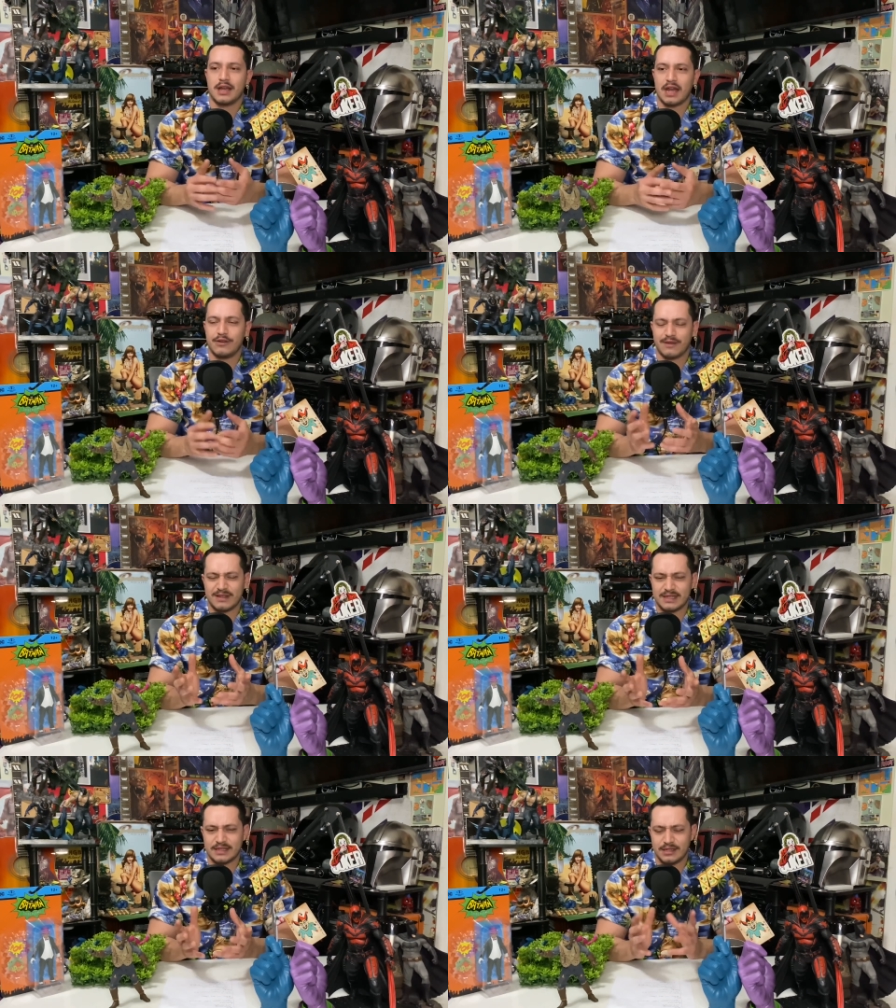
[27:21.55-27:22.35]
and you have
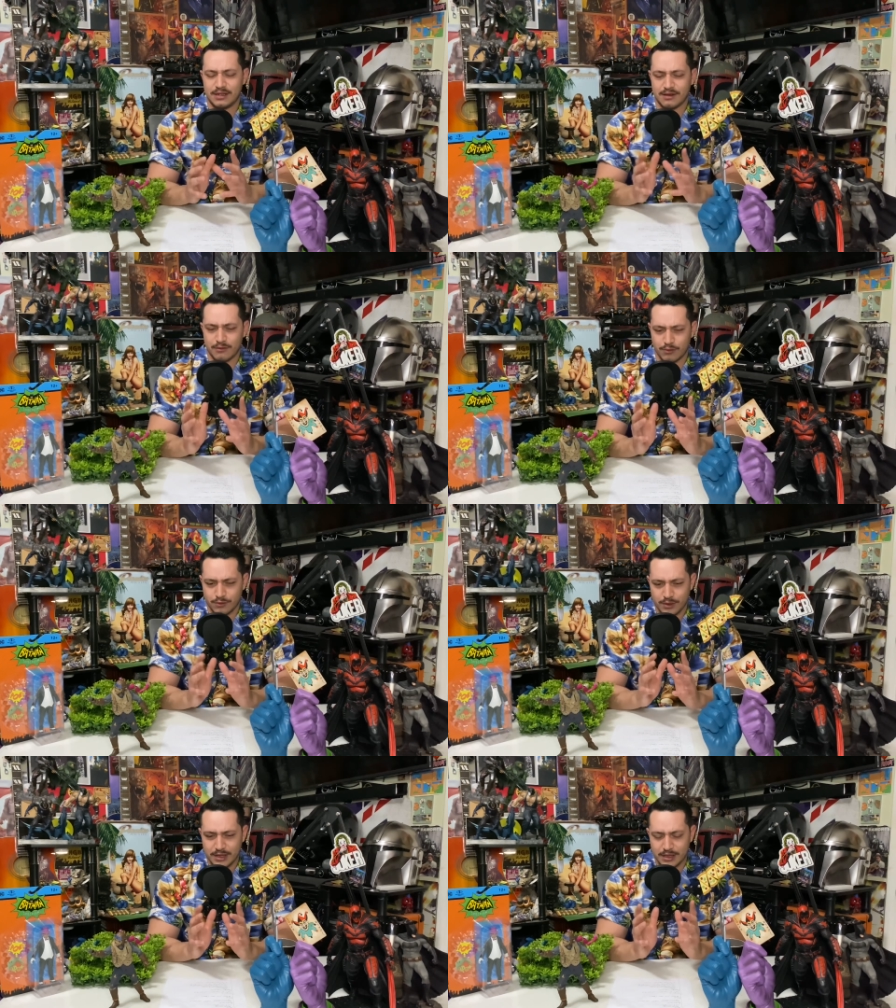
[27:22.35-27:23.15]
to you have to
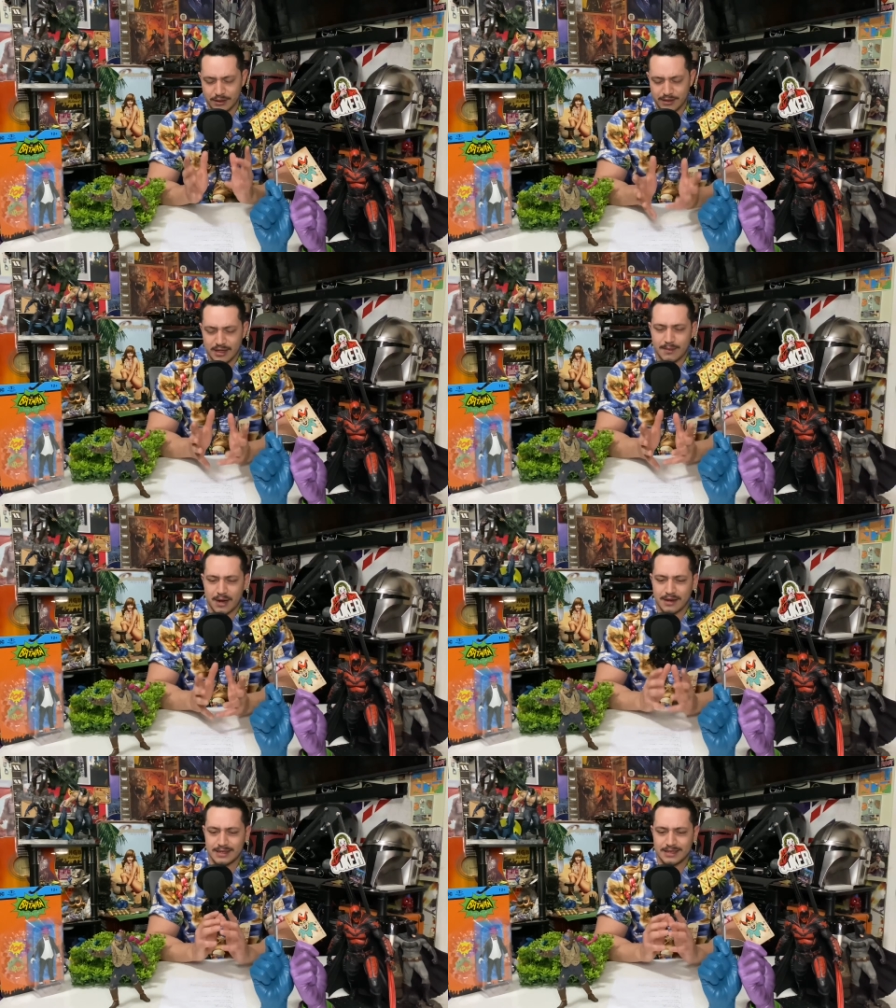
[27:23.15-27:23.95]
really think
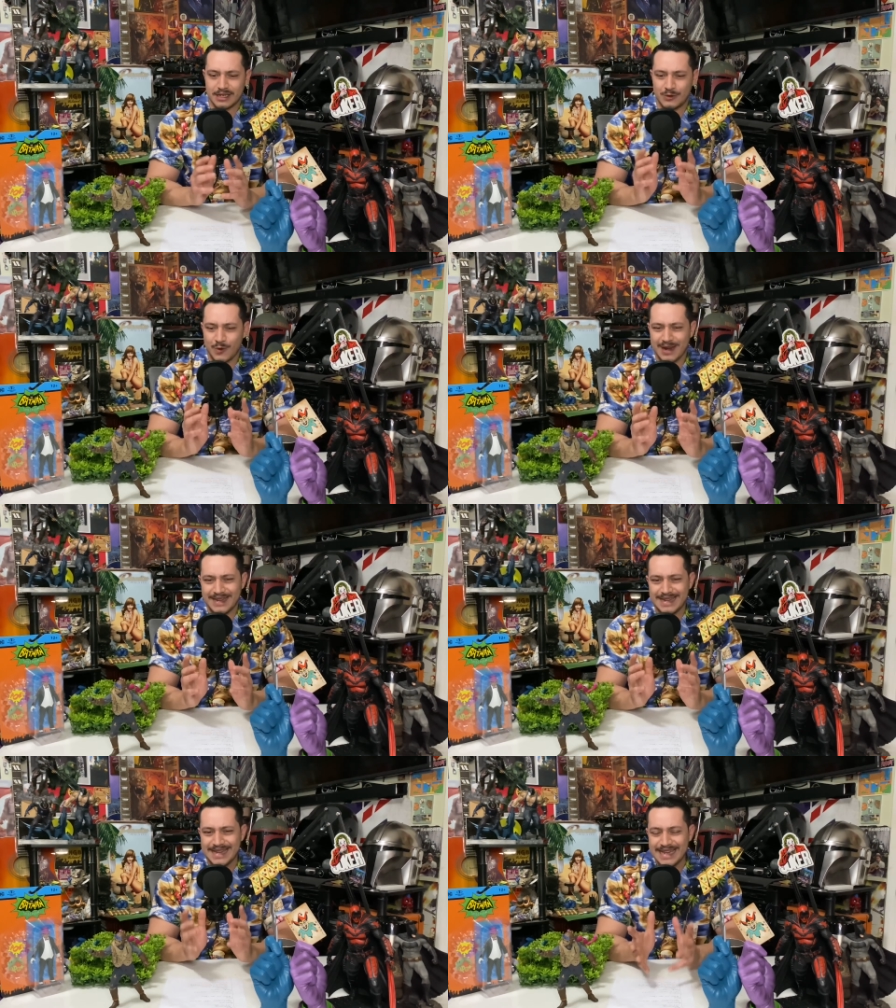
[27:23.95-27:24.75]
about it and say, do I
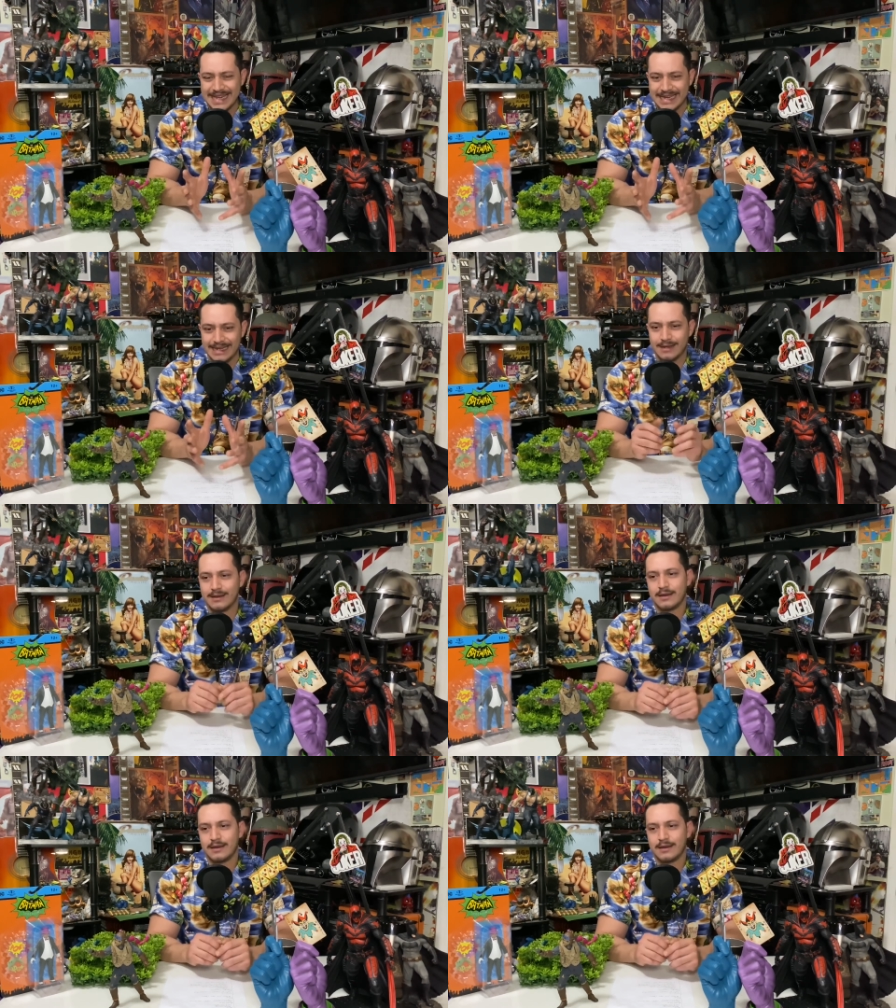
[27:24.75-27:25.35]
need